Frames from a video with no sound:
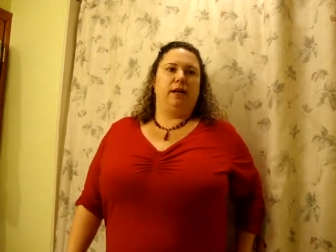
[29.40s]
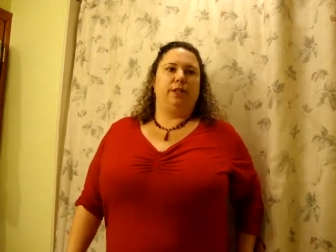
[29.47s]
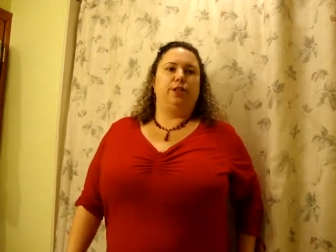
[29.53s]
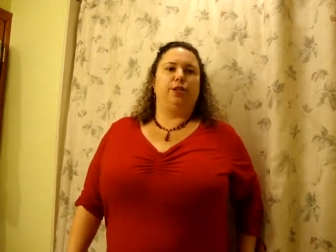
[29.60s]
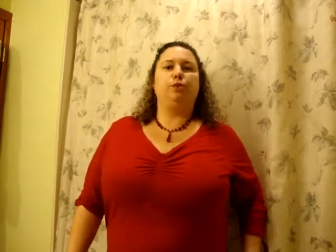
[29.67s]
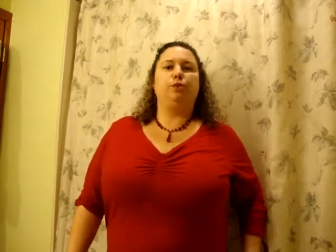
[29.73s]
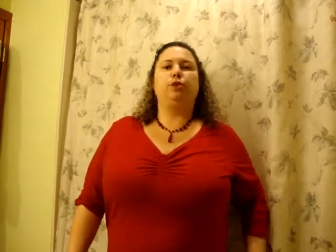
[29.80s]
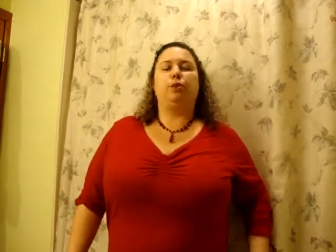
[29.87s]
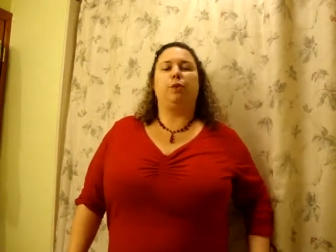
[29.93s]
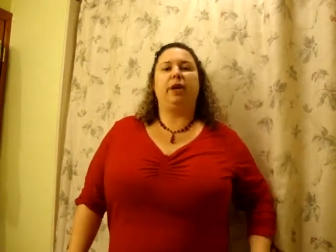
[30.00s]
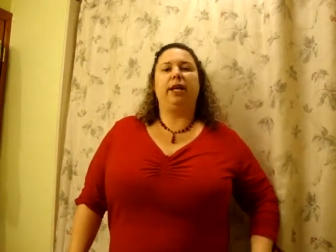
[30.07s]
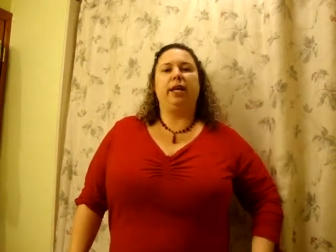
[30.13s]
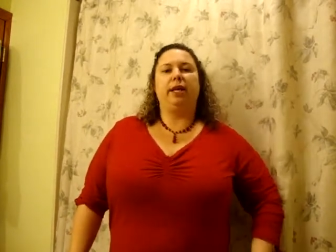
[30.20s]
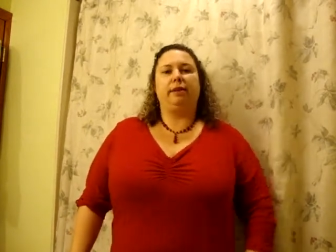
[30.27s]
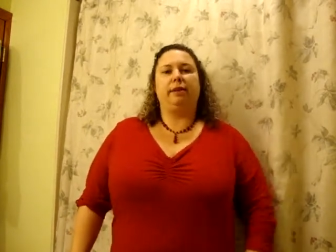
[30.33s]
June
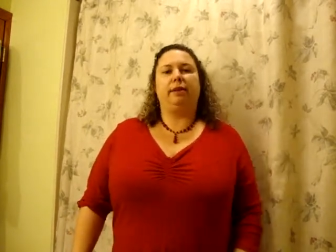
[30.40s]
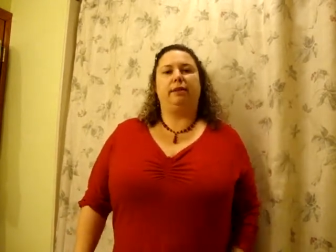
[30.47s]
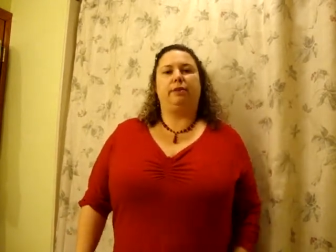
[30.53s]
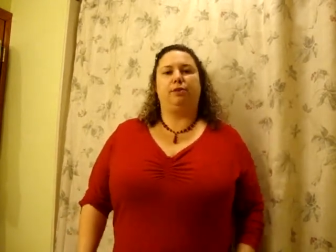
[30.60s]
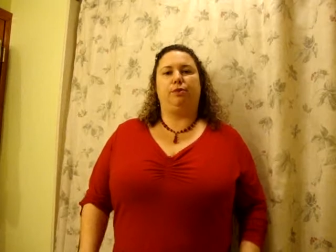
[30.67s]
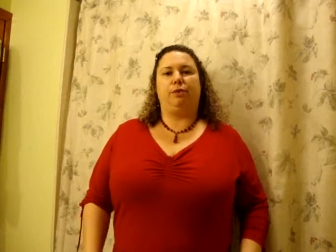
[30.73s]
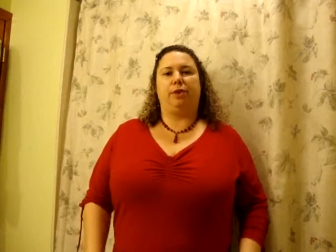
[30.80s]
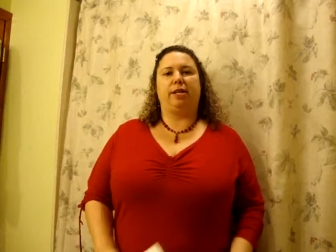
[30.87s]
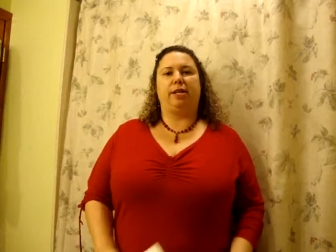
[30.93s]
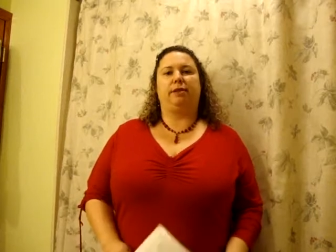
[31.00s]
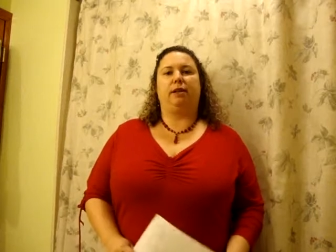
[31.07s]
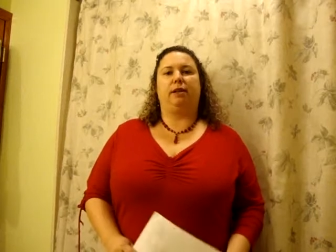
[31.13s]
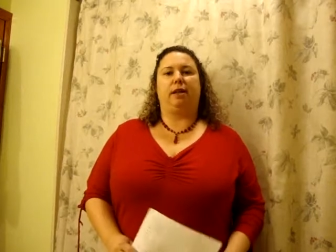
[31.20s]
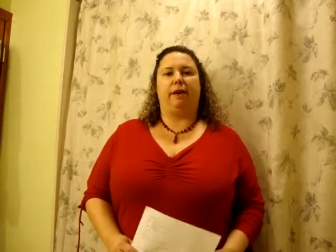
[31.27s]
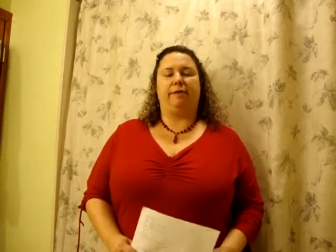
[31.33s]
20th,
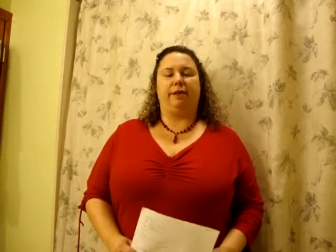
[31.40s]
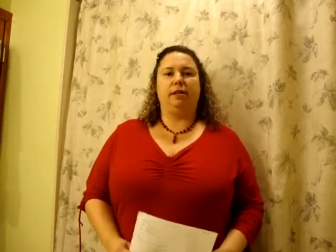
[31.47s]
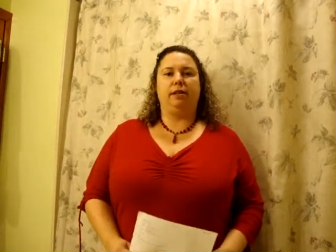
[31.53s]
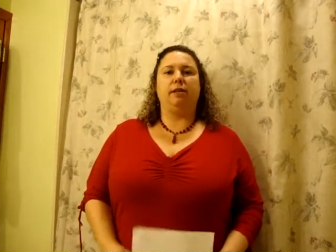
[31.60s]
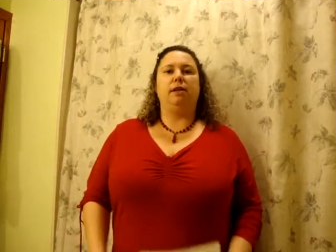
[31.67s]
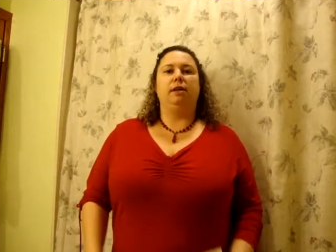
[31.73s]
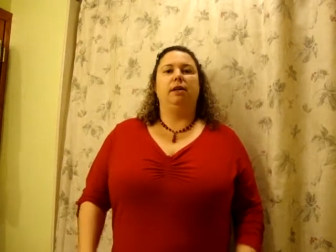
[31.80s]
2011.